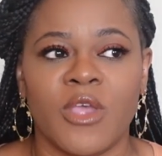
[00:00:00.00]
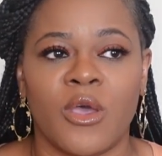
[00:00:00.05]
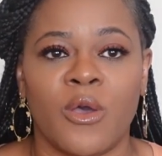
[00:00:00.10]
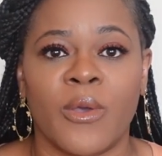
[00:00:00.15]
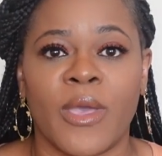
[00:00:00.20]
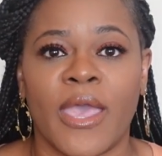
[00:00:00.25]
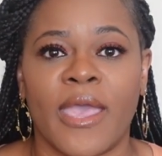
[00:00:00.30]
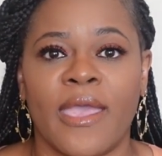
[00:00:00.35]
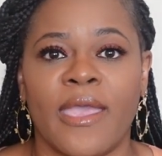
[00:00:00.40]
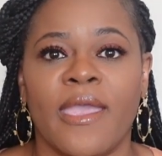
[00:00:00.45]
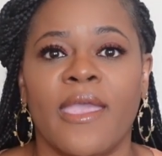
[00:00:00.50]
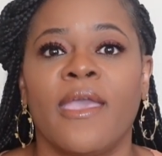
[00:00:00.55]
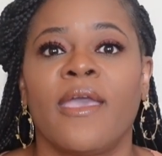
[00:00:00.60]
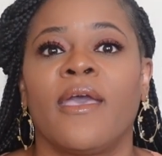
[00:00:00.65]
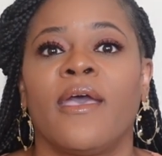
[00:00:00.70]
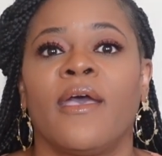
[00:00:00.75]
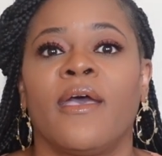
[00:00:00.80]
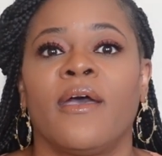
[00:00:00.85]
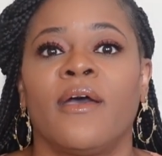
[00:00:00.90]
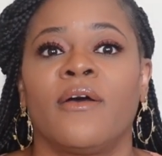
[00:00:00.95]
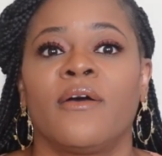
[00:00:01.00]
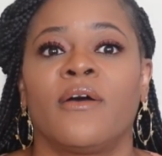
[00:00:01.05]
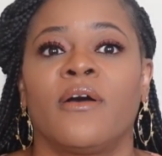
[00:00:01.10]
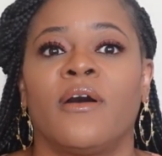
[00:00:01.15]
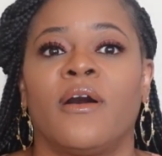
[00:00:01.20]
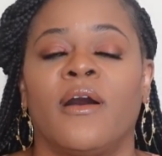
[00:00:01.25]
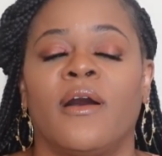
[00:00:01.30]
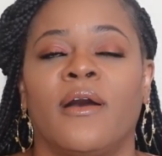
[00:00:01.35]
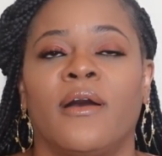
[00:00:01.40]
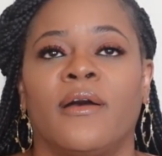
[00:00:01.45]
Okay.
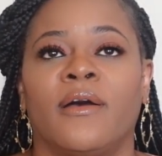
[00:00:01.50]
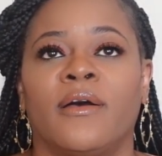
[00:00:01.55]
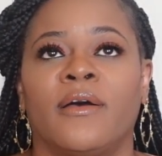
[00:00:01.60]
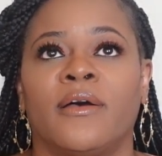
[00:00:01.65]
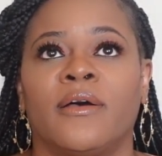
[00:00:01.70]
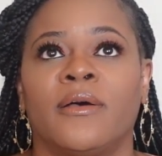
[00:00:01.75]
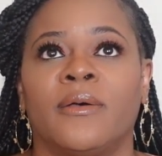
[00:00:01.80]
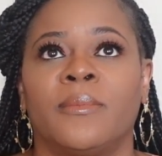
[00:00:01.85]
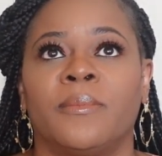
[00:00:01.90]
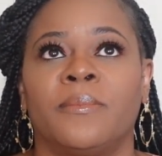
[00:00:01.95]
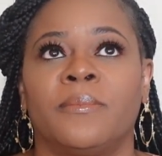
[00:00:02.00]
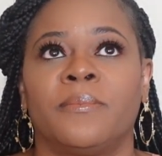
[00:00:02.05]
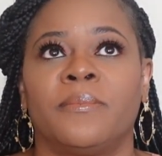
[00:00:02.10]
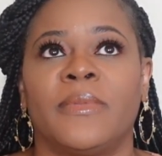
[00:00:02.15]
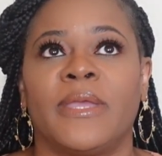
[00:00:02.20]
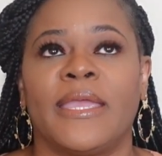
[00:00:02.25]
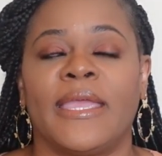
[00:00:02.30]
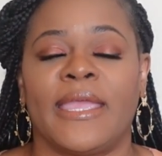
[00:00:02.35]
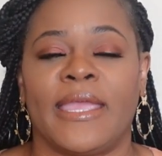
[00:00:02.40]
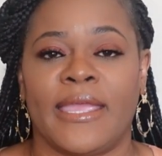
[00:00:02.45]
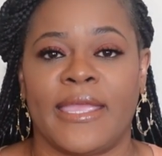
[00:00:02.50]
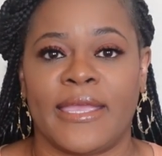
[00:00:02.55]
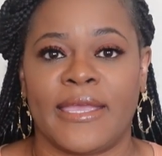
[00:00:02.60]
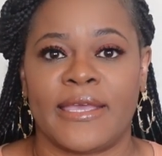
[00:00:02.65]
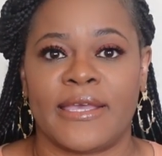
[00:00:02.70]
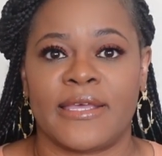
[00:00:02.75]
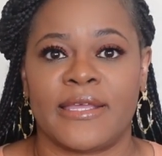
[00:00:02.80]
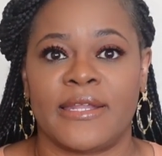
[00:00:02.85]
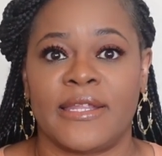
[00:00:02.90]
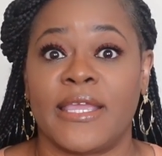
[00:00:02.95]
Um,
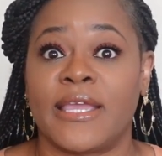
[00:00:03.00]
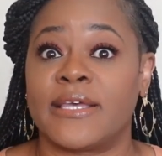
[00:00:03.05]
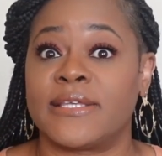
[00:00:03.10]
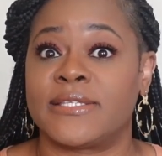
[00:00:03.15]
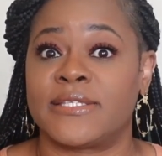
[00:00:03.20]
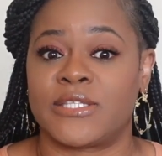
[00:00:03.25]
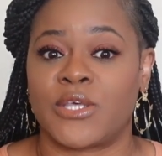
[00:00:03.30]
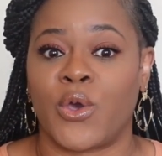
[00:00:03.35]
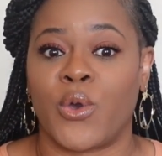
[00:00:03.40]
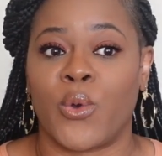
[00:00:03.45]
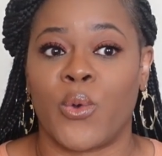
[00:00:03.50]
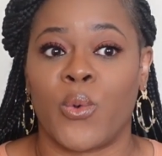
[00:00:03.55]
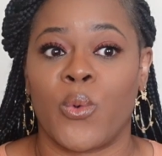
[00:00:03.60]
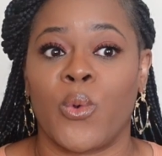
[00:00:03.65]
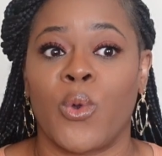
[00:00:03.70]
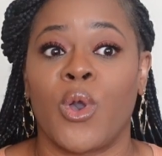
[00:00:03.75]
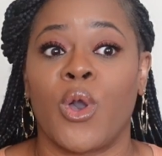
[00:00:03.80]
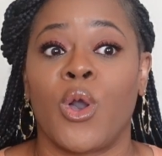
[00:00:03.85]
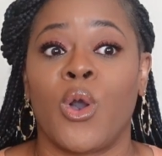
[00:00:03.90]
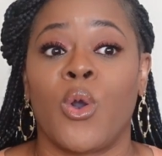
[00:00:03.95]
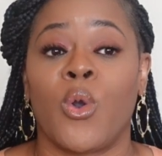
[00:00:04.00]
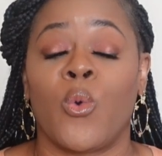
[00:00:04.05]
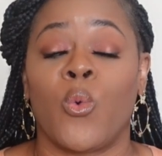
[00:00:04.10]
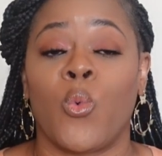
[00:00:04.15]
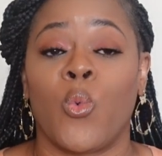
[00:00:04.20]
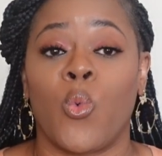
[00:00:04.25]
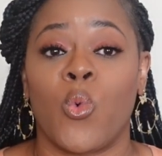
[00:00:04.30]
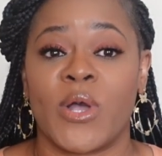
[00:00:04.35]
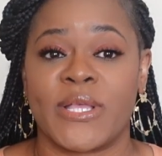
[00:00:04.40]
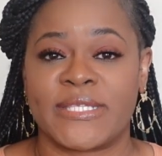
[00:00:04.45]
and yeah, so
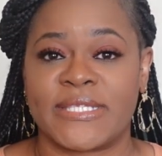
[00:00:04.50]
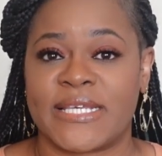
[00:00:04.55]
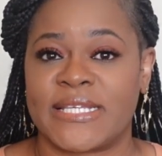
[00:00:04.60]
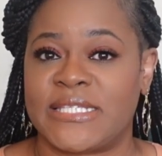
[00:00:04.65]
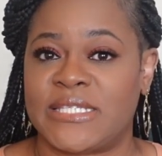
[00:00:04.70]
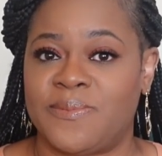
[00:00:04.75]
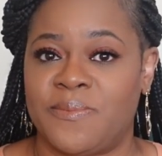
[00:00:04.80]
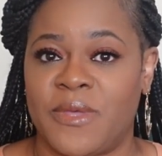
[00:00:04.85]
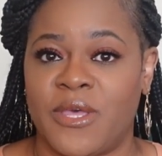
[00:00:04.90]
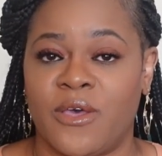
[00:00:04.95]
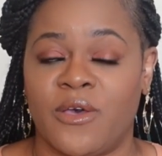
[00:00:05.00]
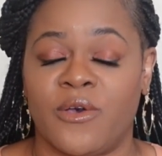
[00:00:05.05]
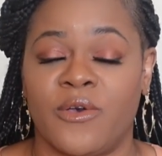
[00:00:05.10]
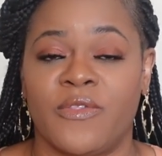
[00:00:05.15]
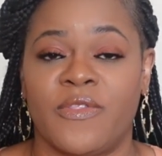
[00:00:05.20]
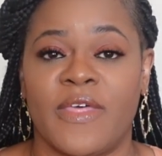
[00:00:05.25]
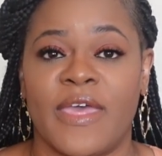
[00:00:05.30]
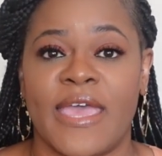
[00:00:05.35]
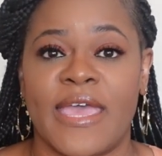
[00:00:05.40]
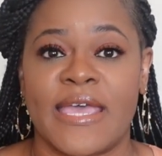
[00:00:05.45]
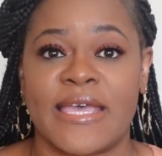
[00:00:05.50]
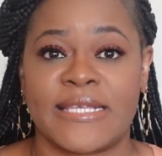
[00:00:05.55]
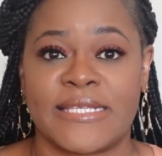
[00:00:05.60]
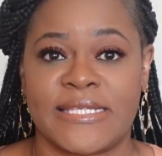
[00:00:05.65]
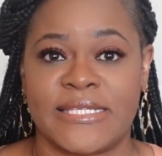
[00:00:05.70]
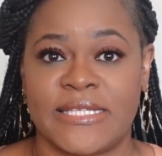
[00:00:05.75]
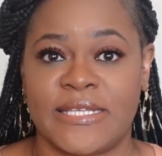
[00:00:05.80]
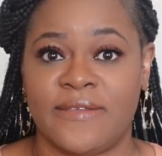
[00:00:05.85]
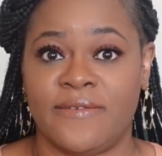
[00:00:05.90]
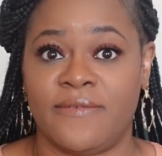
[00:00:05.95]
once I smelled the
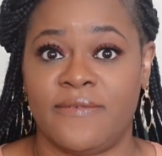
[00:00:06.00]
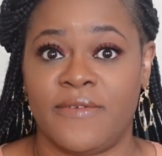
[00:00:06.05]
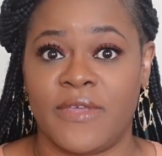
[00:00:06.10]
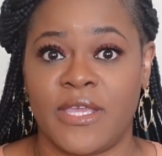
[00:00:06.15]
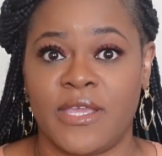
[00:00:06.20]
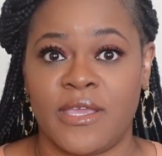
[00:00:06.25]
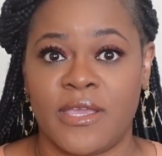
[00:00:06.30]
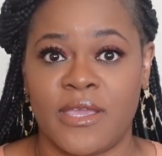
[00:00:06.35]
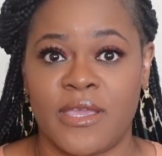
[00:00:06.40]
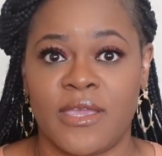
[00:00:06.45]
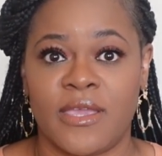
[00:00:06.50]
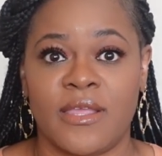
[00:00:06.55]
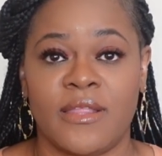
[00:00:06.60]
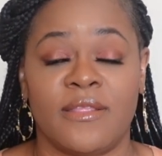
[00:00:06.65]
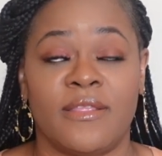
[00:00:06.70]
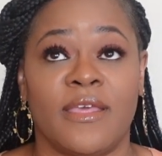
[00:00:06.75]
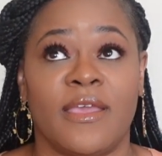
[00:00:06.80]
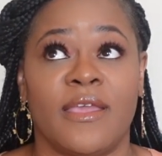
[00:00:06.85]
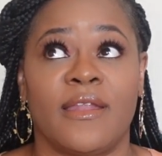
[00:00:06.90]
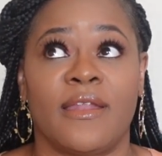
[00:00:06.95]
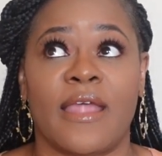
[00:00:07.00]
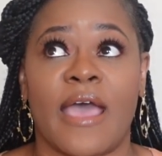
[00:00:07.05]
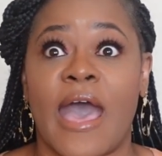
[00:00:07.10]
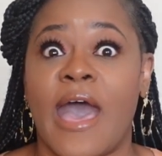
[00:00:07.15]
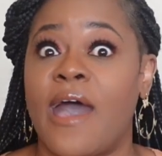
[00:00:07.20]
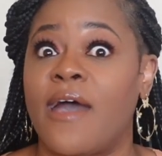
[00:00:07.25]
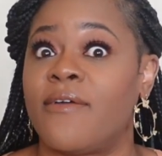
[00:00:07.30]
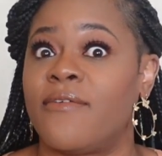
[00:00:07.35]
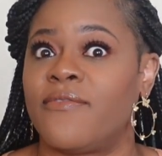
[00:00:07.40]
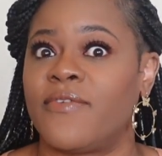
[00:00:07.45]
SDV, then
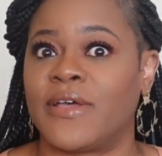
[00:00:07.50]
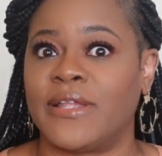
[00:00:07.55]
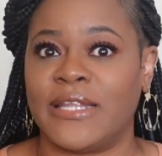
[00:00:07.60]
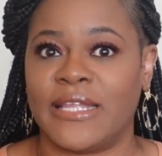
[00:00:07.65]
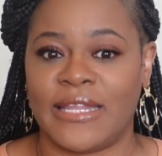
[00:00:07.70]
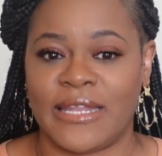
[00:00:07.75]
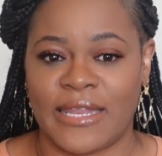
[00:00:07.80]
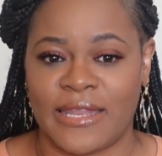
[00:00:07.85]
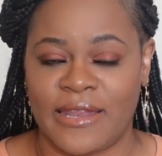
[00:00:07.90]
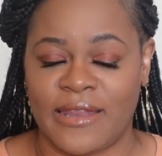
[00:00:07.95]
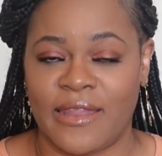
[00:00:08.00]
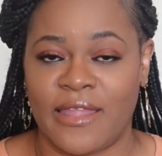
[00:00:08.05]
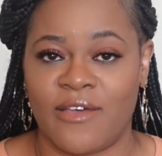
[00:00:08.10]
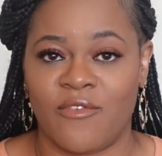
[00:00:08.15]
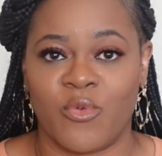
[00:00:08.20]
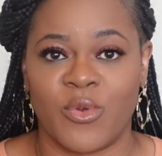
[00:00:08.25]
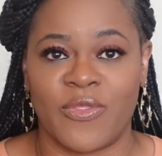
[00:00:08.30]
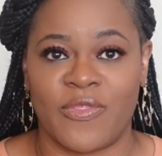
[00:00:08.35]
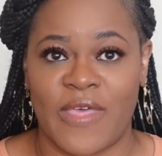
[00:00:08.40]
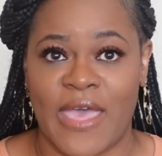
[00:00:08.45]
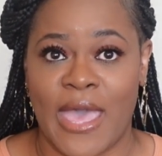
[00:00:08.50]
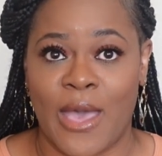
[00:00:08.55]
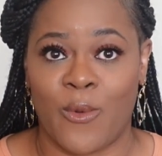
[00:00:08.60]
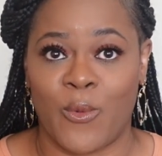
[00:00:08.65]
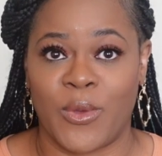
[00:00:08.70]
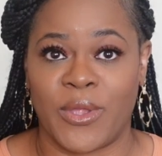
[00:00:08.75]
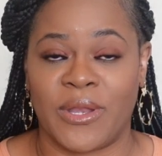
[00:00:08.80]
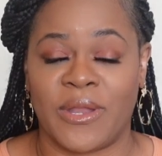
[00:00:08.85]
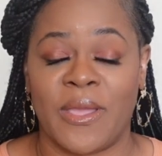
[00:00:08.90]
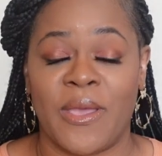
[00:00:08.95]
I fell in love with
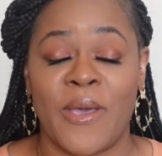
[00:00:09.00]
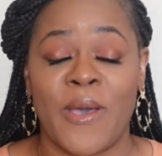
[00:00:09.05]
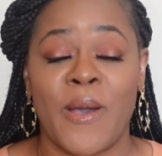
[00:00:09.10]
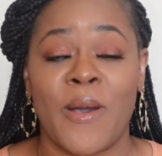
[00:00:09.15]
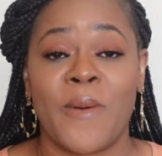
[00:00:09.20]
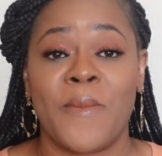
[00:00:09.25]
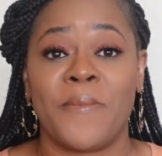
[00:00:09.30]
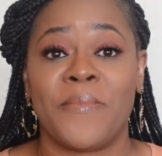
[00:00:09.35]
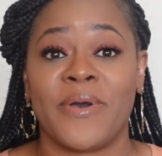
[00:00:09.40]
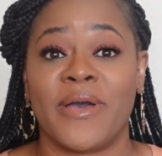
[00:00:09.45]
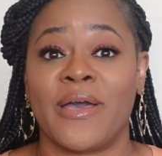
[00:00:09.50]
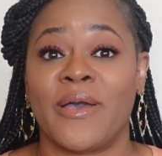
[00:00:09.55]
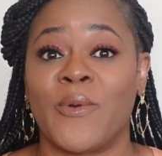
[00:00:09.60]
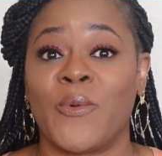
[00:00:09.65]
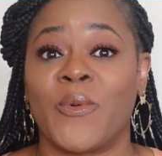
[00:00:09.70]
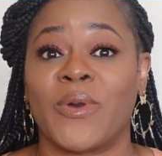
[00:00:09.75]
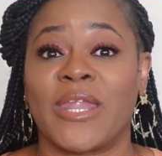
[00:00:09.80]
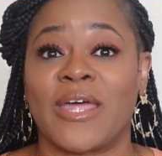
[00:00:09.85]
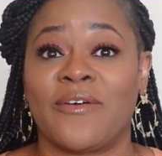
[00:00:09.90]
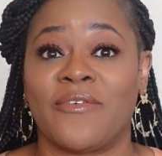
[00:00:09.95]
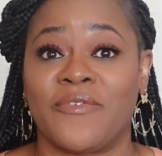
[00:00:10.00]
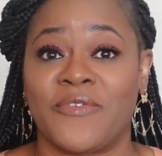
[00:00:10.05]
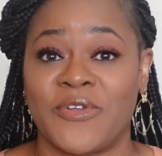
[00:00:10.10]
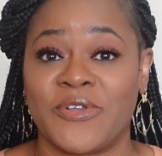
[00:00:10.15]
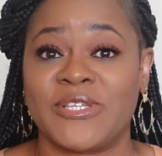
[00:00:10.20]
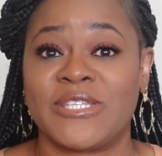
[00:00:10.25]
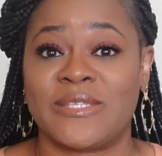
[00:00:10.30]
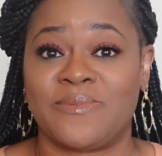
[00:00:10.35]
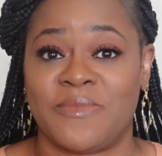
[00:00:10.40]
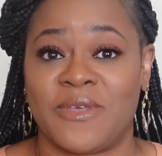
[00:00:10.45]
that one. But when I
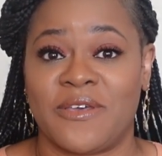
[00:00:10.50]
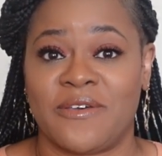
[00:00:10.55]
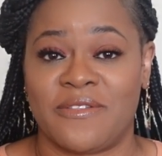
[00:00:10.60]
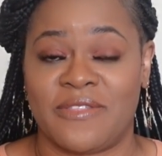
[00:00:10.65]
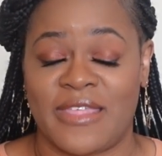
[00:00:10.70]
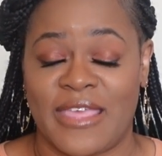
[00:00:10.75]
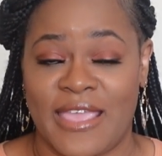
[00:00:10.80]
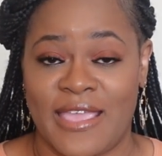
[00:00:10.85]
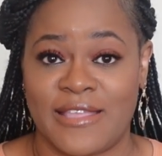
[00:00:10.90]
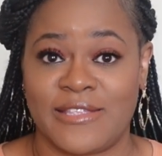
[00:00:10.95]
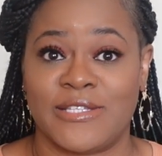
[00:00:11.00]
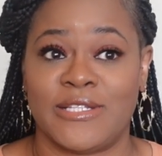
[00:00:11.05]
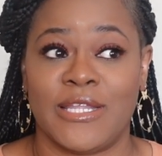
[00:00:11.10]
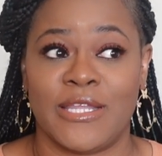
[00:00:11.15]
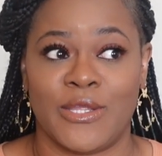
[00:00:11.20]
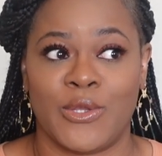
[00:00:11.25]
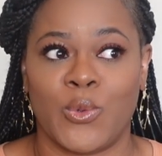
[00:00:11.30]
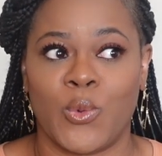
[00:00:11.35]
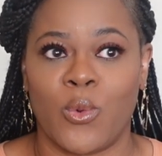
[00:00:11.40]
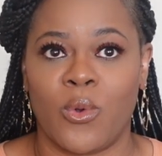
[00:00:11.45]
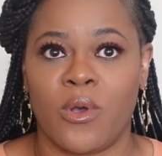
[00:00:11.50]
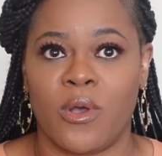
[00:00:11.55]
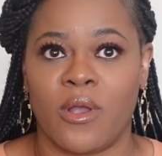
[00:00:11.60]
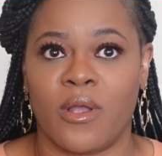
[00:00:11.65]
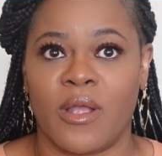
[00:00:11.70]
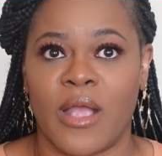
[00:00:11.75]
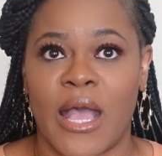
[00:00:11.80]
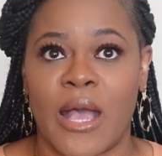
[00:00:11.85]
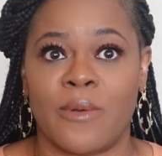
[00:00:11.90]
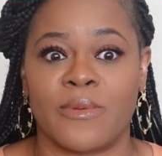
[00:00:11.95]
first smelled the Angelique
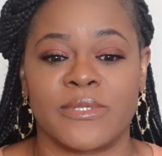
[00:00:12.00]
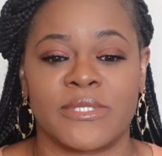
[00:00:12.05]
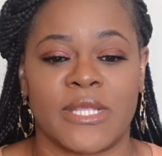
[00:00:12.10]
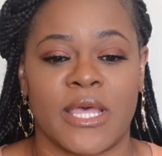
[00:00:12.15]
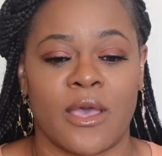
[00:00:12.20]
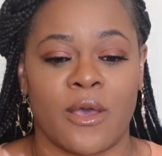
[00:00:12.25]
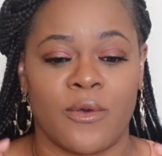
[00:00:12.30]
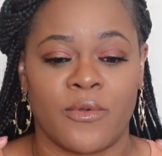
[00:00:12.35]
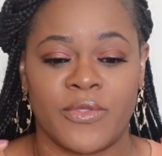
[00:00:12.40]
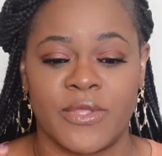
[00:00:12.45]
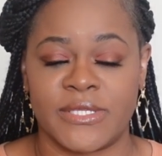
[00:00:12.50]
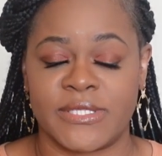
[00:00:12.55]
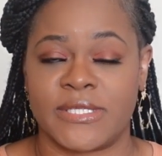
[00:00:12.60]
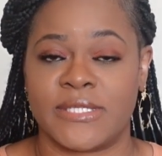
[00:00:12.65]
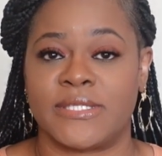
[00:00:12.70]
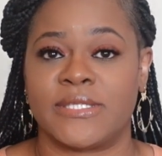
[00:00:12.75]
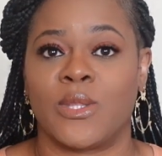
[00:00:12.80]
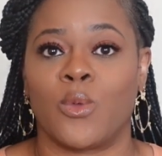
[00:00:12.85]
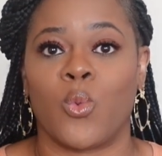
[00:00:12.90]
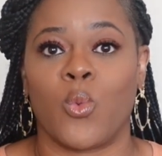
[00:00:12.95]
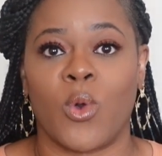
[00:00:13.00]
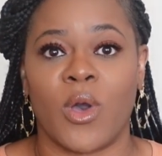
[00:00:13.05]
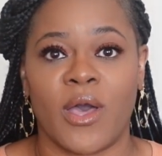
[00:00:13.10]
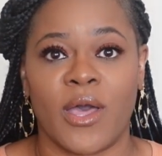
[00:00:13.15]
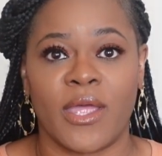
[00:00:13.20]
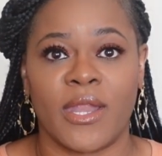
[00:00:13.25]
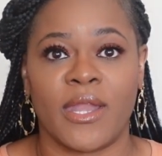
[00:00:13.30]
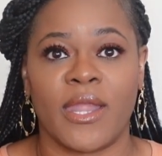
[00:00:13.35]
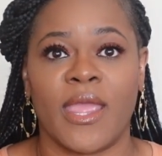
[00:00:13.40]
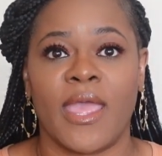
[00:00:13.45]
Noire, I was like, oh, this is the
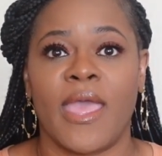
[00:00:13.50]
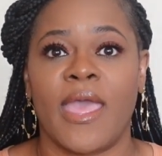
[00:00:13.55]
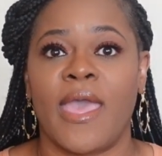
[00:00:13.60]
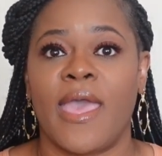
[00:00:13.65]
one.